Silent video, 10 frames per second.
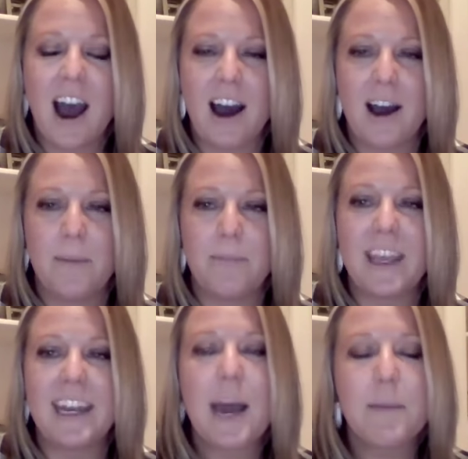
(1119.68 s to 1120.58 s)
Um,
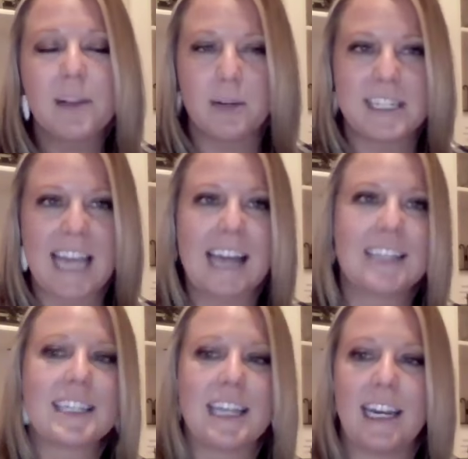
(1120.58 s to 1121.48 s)
and Emily was
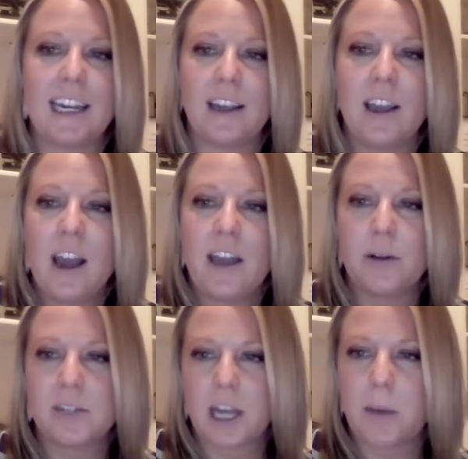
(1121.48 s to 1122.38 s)
asking there
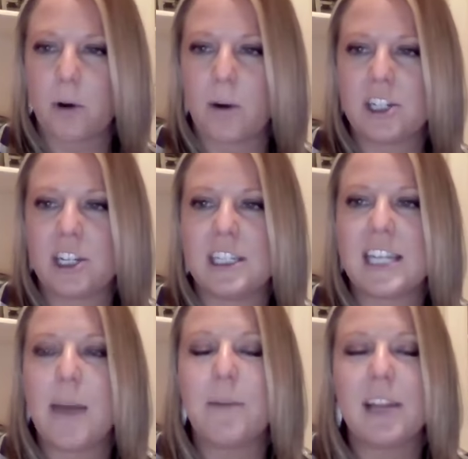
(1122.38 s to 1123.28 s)
was a couple questions.
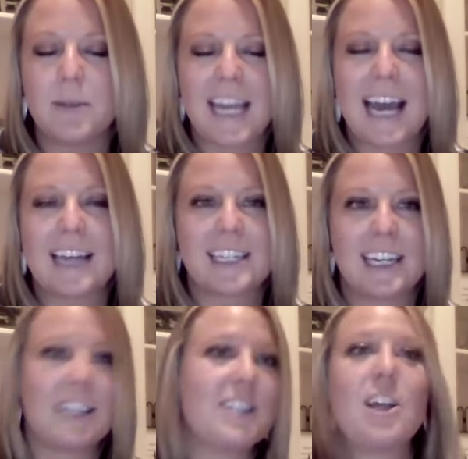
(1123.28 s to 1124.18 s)
Emily was
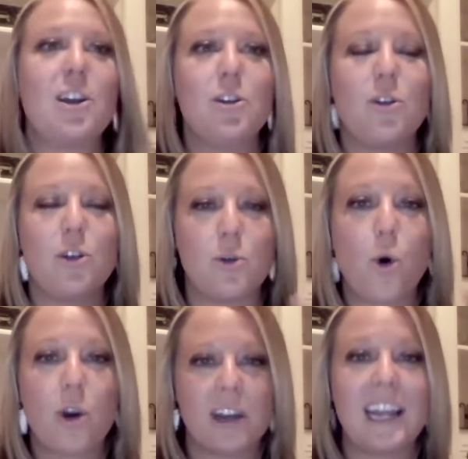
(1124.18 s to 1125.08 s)
asking, so you, you
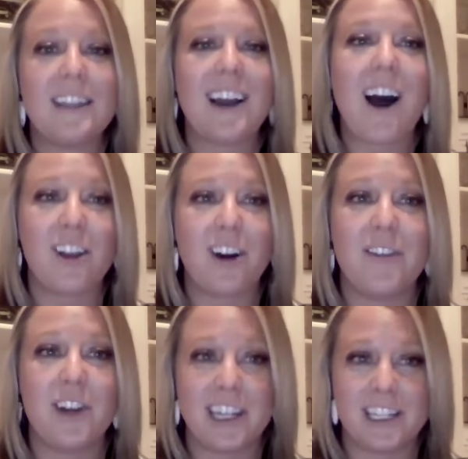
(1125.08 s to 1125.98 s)
coordinate the color of
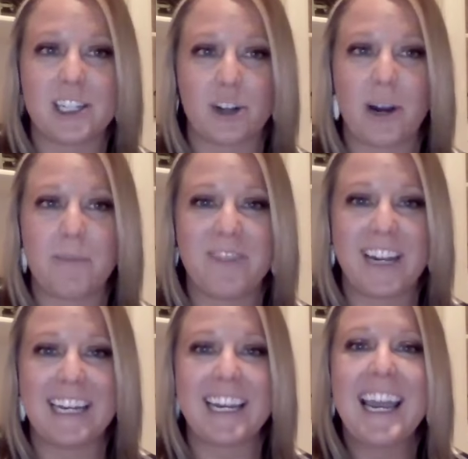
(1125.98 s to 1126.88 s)
your Instagram
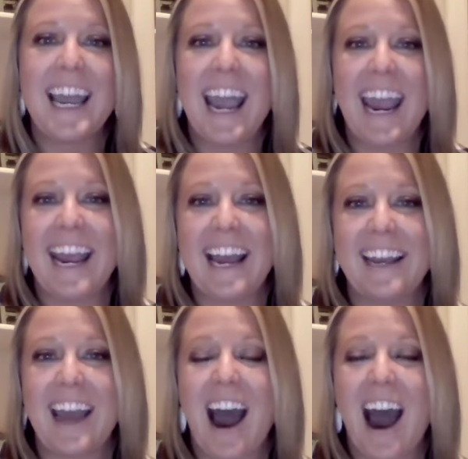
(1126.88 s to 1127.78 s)
feed.
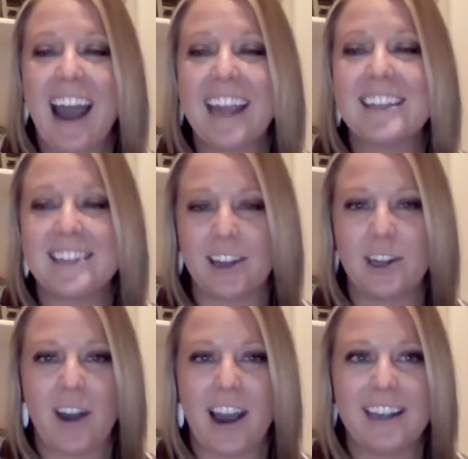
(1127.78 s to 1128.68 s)
And I can tell
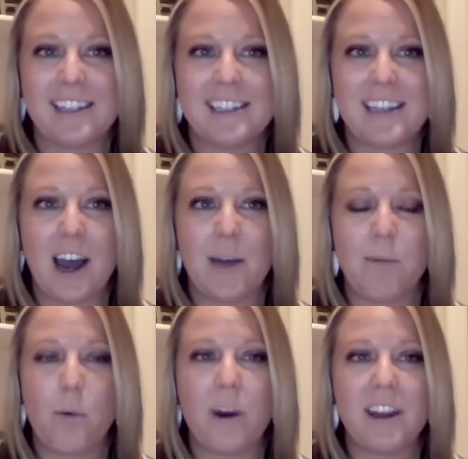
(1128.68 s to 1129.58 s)
you guys, um,
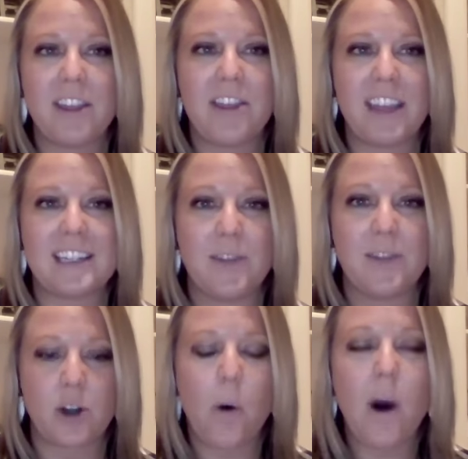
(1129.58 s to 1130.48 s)
one of the things, if
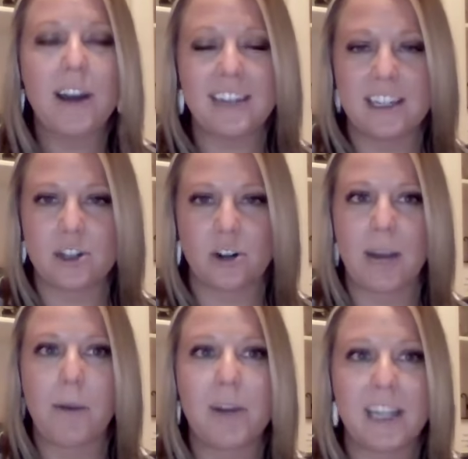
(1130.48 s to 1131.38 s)
you go onto Instagram,
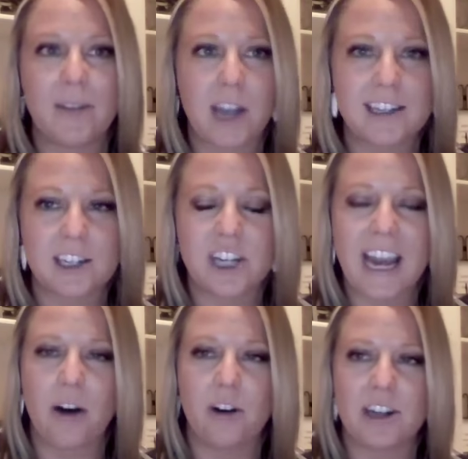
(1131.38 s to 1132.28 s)
I want to give you guys a
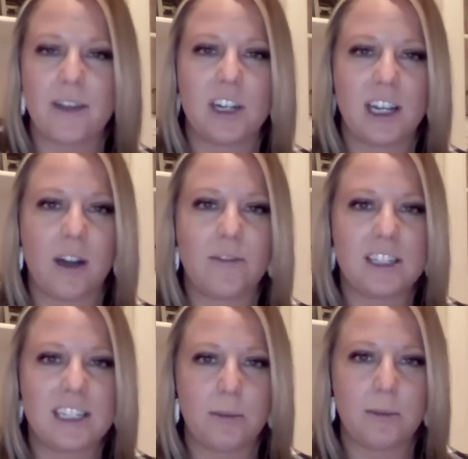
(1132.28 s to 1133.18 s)
challenge. I have to get off
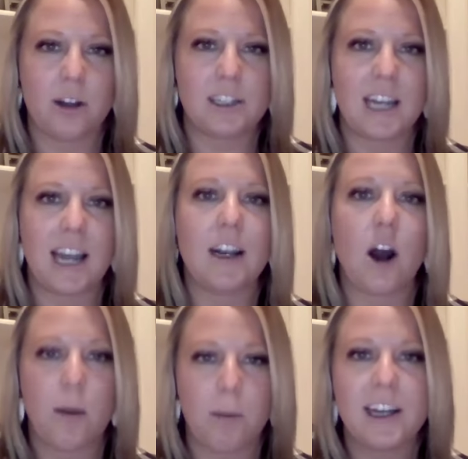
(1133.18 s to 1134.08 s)
this team call tonight.
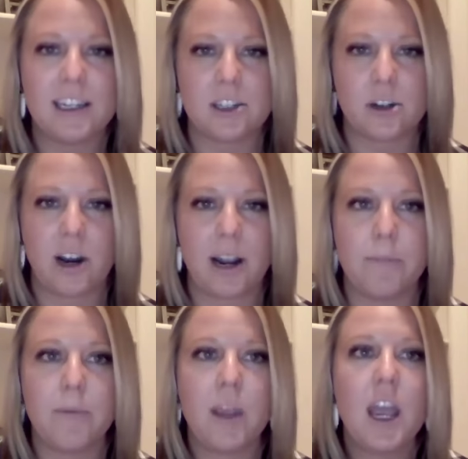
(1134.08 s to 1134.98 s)
Hop on Instagram